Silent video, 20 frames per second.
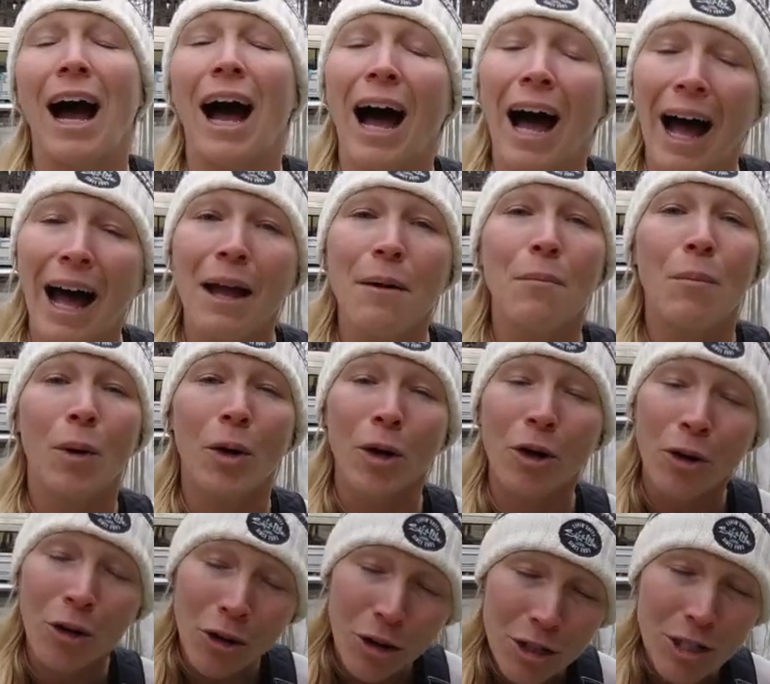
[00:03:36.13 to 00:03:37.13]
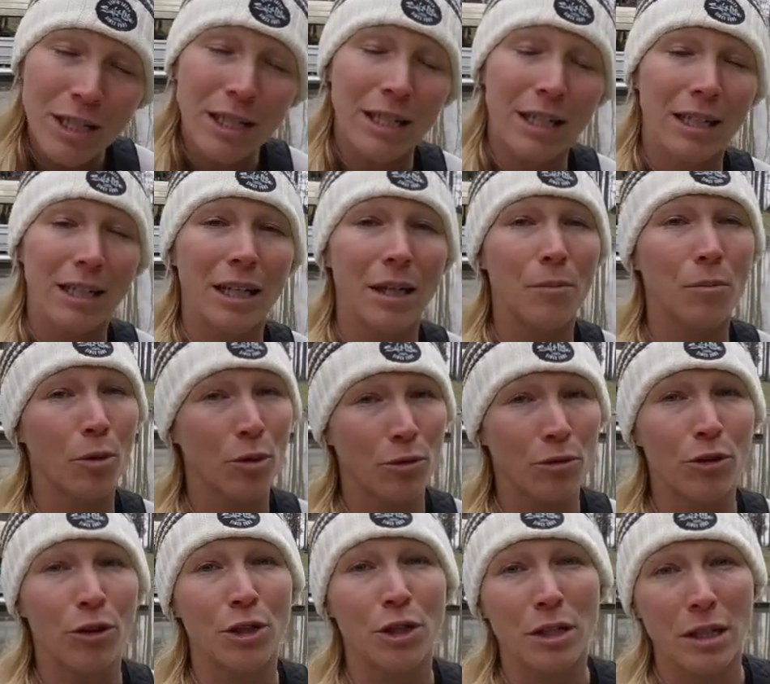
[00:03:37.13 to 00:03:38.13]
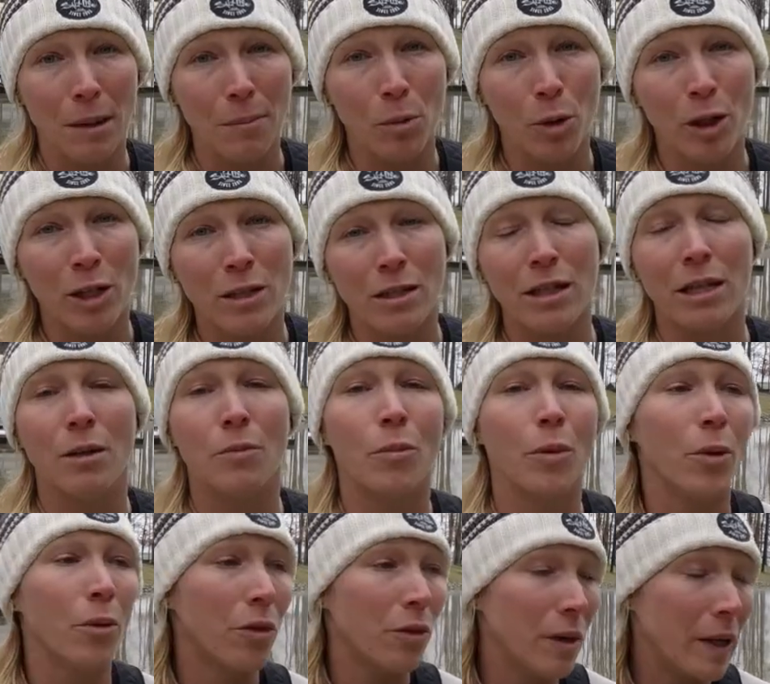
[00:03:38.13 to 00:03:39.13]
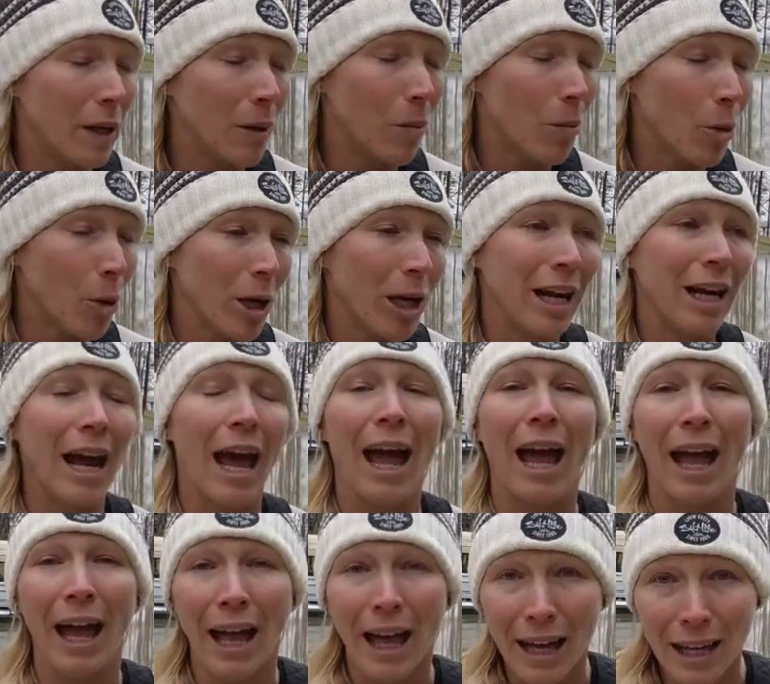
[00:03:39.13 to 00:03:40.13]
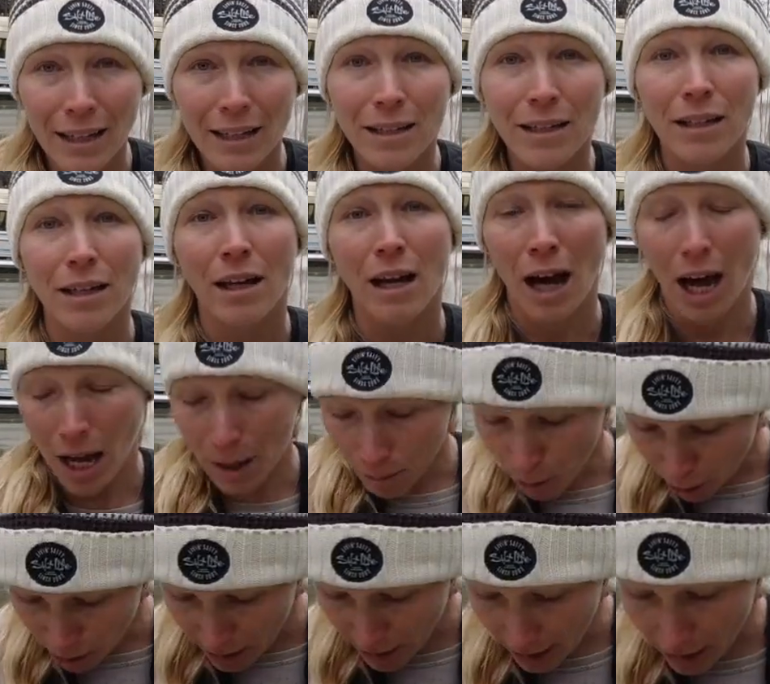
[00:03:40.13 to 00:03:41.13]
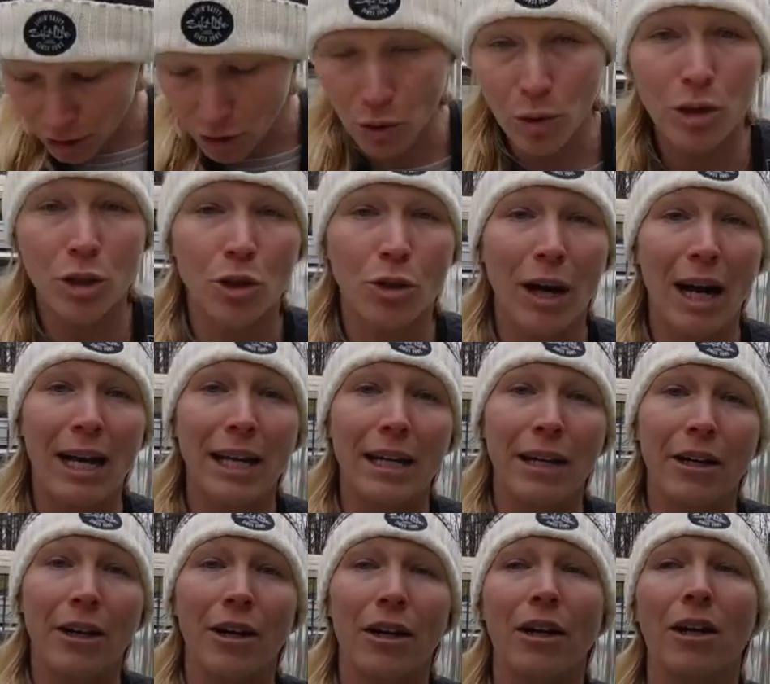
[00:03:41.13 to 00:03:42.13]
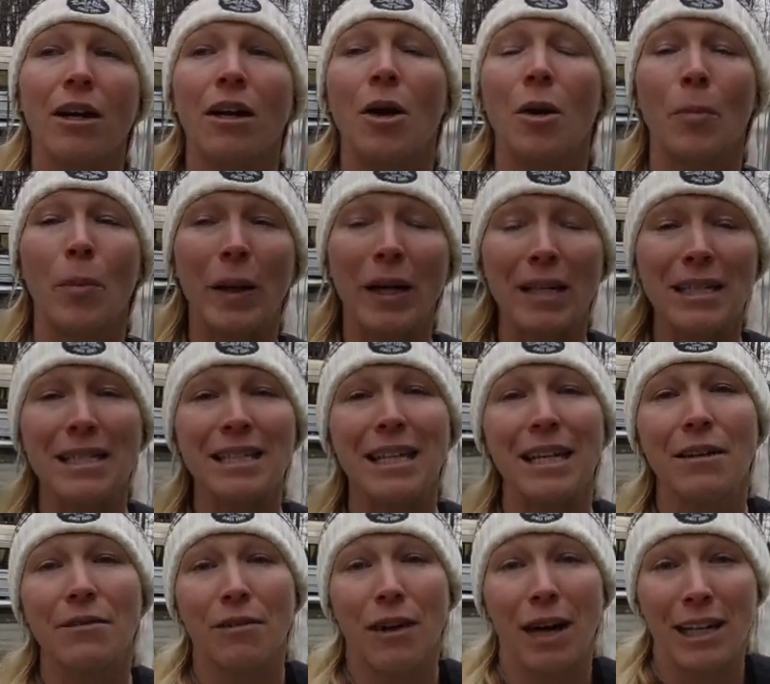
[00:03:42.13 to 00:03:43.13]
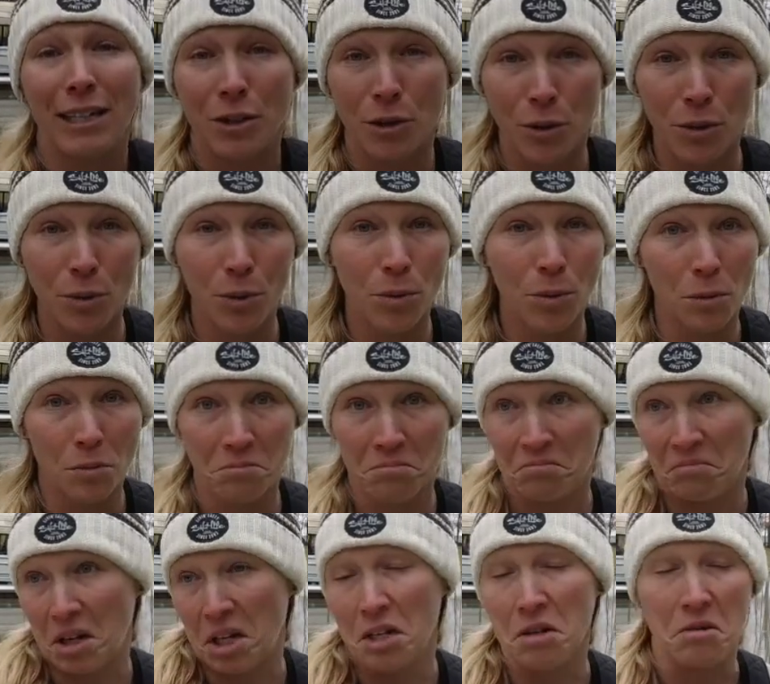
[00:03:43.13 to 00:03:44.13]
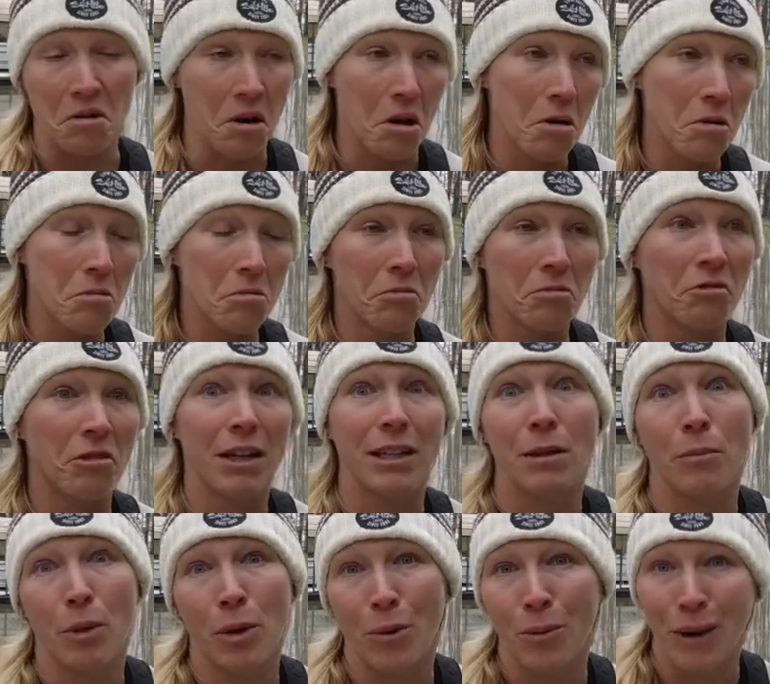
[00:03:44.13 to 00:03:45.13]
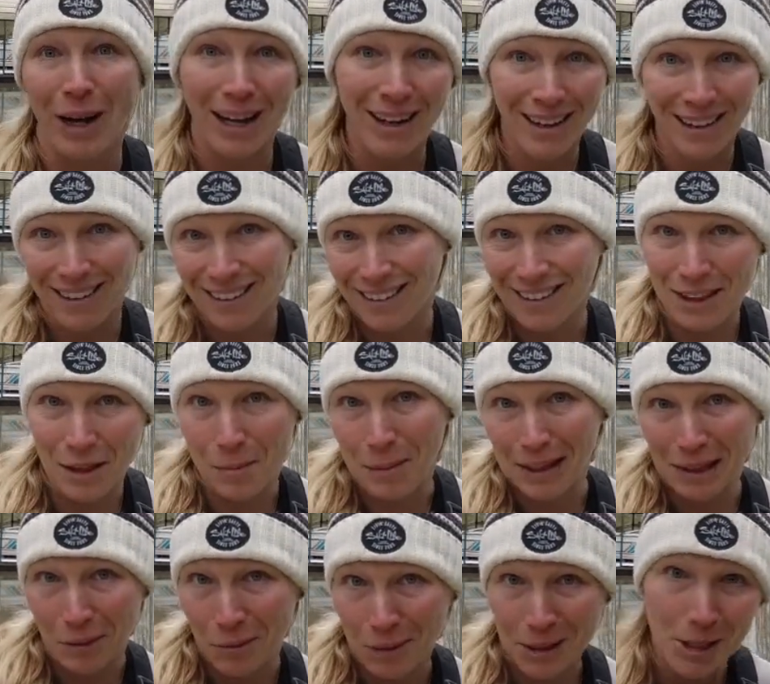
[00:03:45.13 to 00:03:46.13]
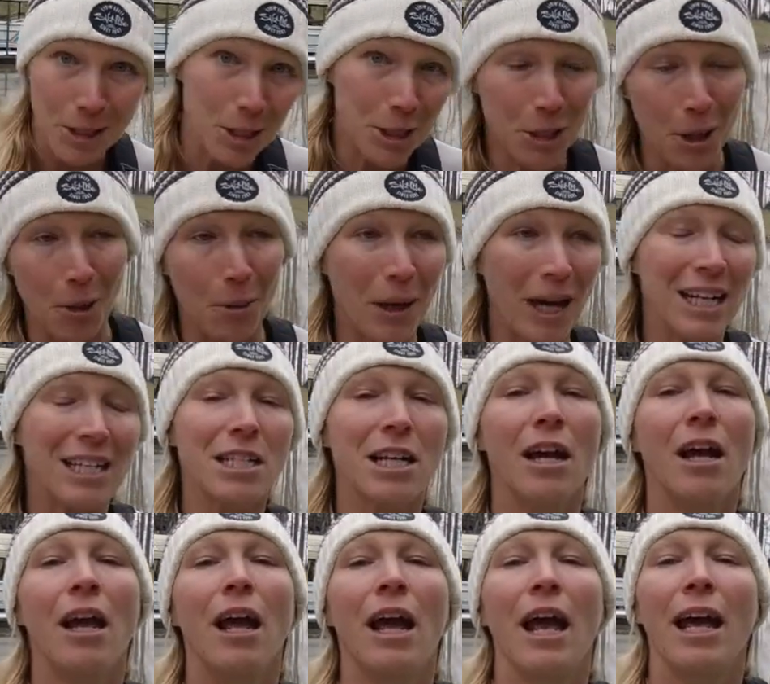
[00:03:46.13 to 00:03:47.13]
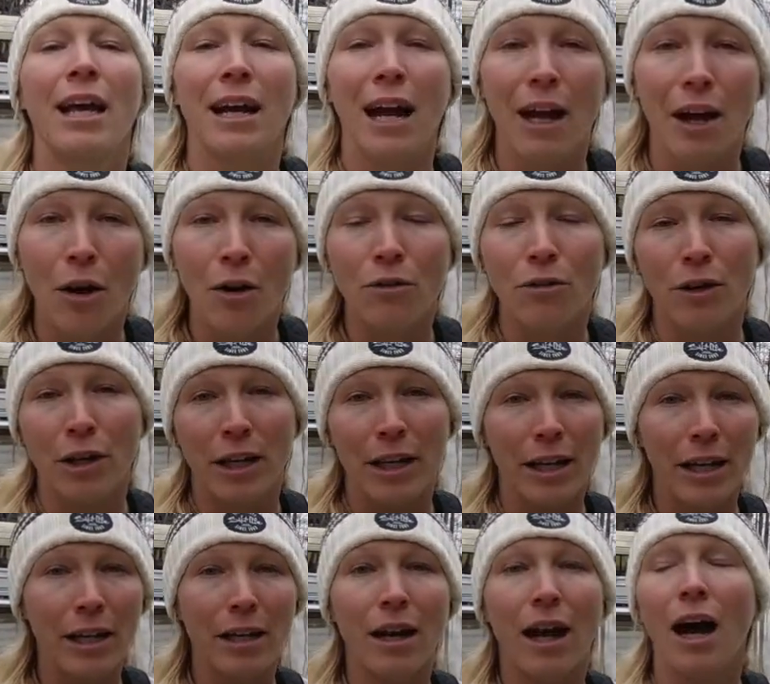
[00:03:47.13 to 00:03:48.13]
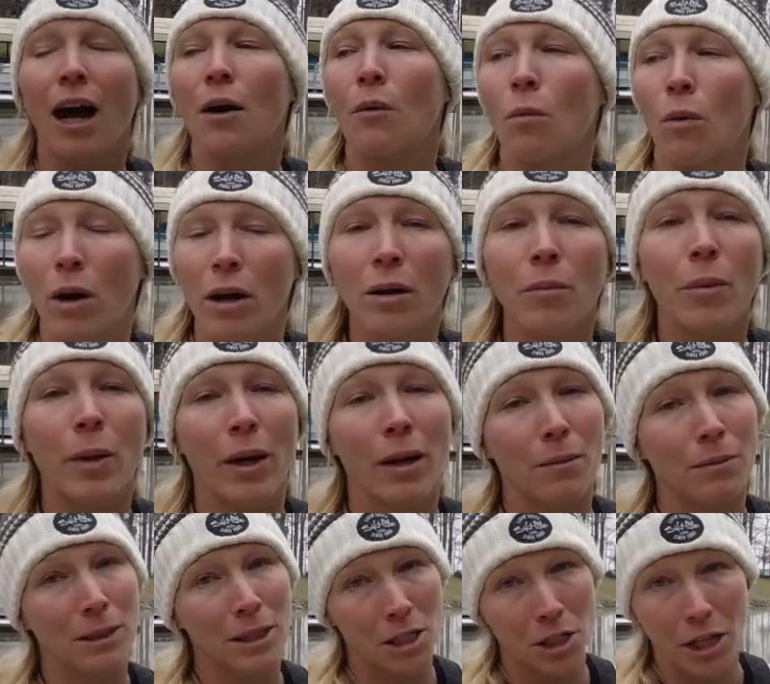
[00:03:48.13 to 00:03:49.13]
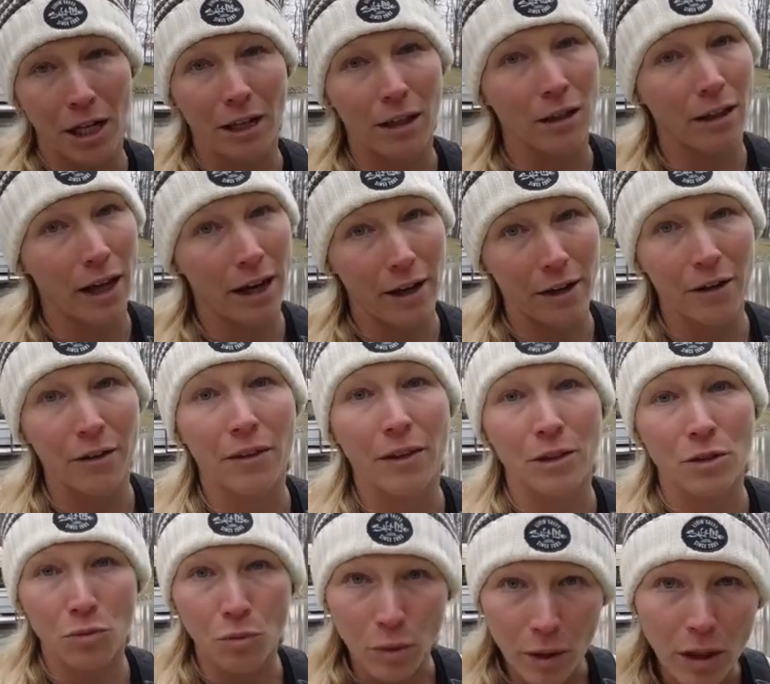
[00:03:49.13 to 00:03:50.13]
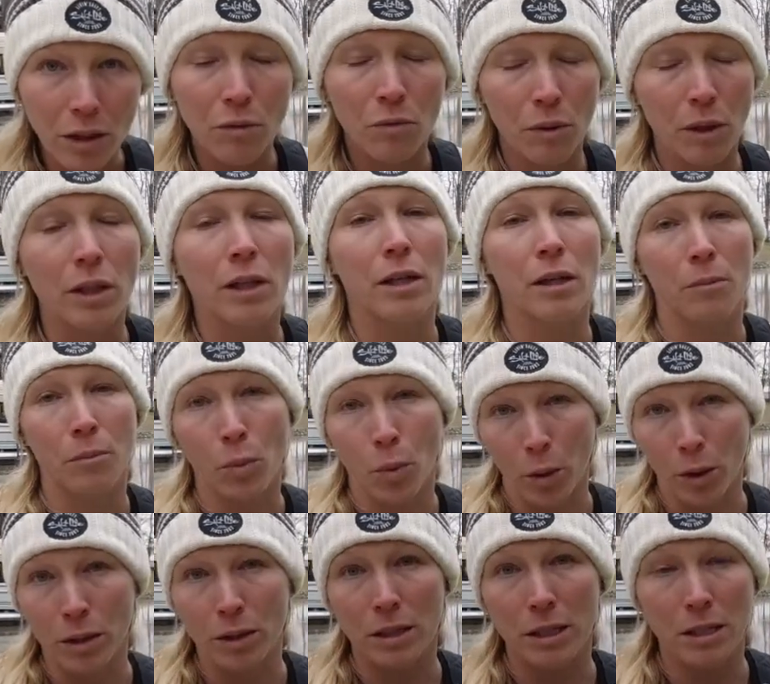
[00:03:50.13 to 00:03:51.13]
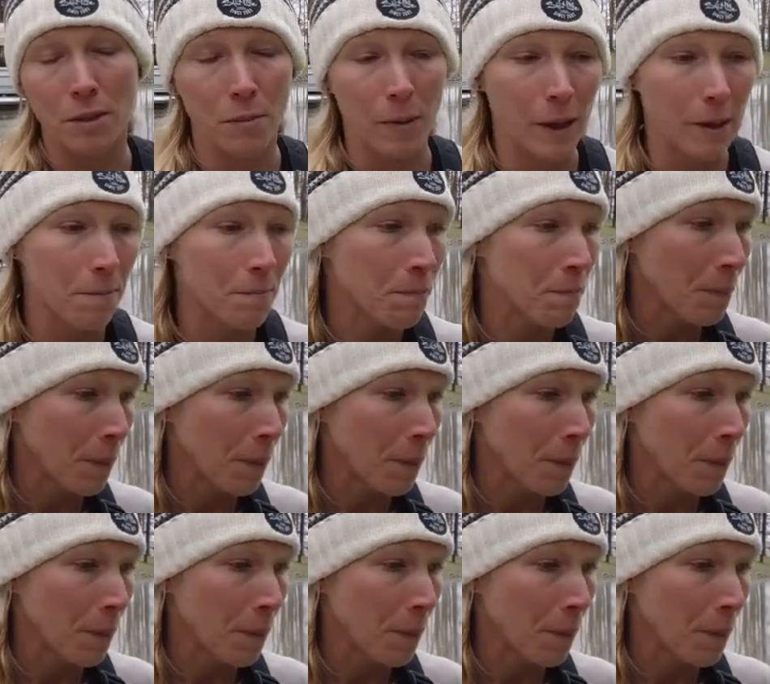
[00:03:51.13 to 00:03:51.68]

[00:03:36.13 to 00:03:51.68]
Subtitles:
I personally prefer separates in both neoprene and Hyprotex or dry gear, because if I do, I don't know, find a boat wake in the middle of winter to go catch and I overheat, I want to be able to shed a layer. That's really, really important to me.